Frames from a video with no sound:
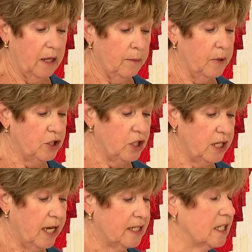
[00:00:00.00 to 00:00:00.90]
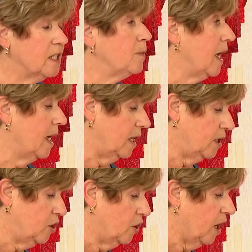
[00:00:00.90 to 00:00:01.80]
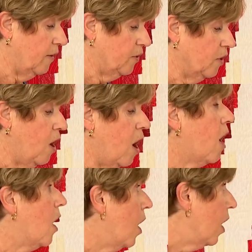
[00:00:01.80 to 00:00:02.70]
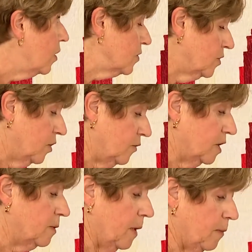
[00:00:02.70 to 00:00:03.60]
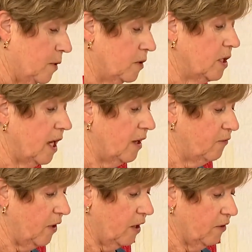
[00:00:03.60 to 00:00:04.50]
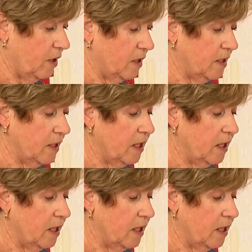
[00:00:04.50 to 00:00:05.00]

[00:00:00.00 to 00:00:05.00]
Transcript: the mission has expanded to cover all service members and veterans.